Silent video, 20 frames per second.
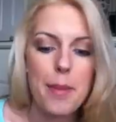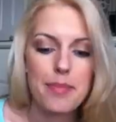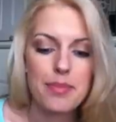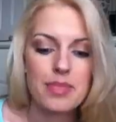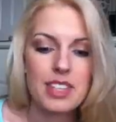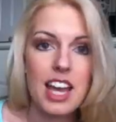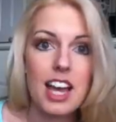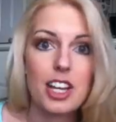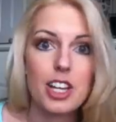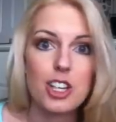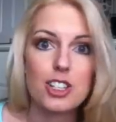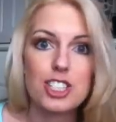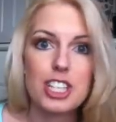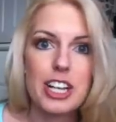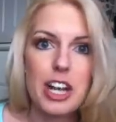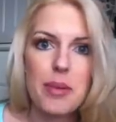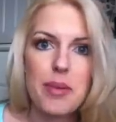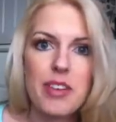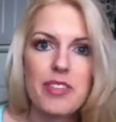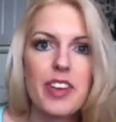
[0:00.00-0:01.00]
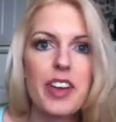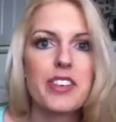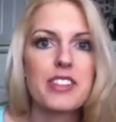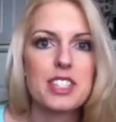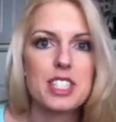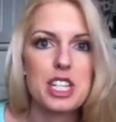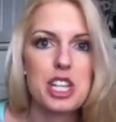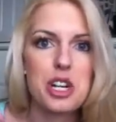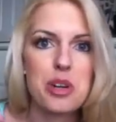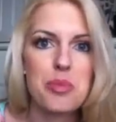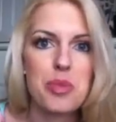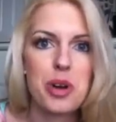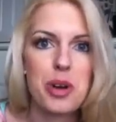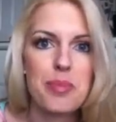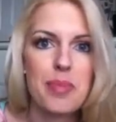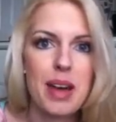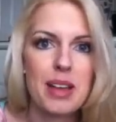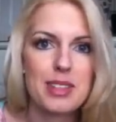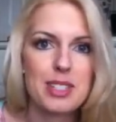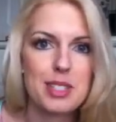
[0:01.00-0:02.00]
yeah, go check out my favorites to hear more
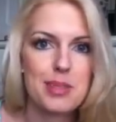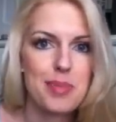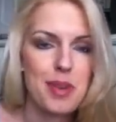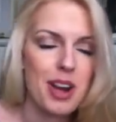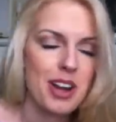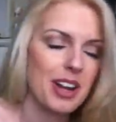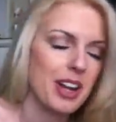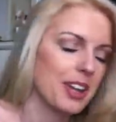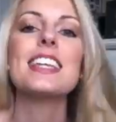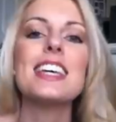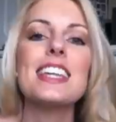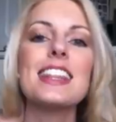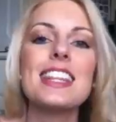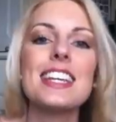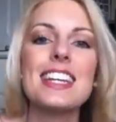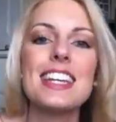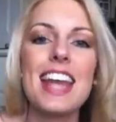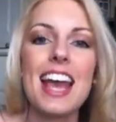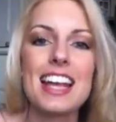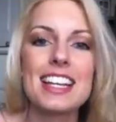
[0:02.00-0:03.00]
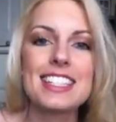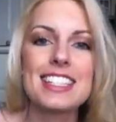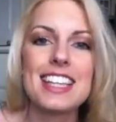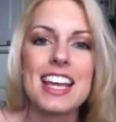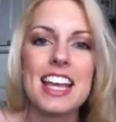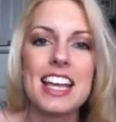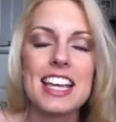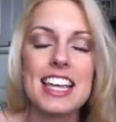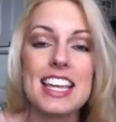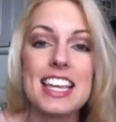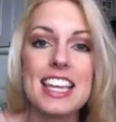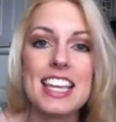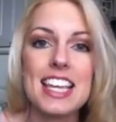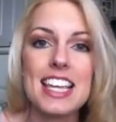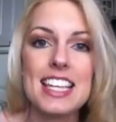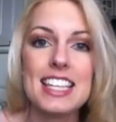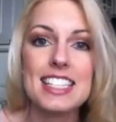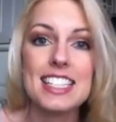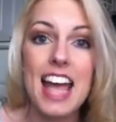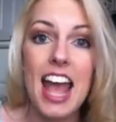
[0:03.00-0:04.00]
about this product. Then the next thing
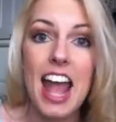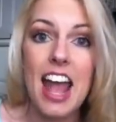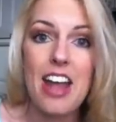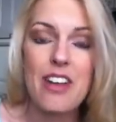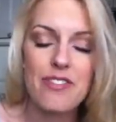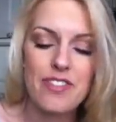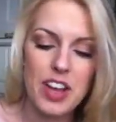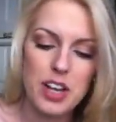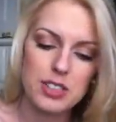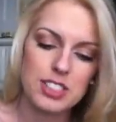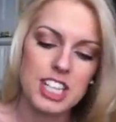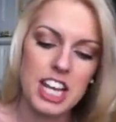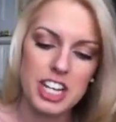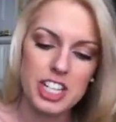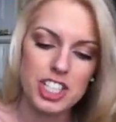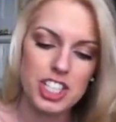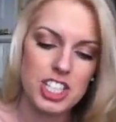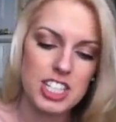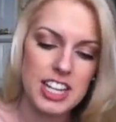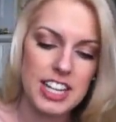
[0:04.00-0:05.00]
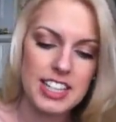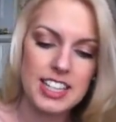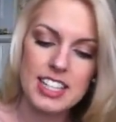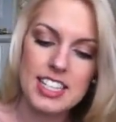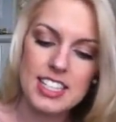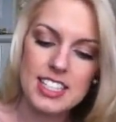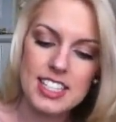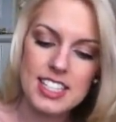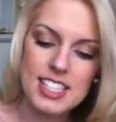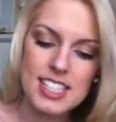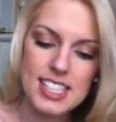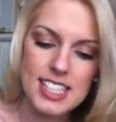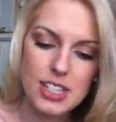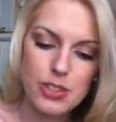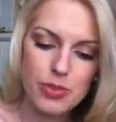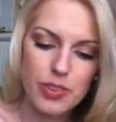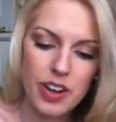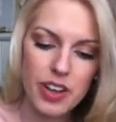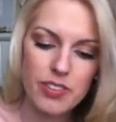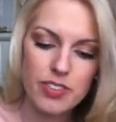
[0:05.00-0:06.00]
is a foundation, and this is the
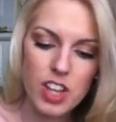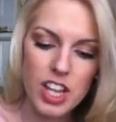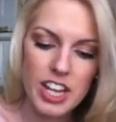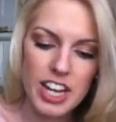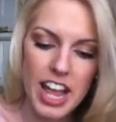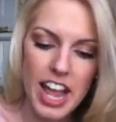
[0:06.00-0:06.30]
Revlon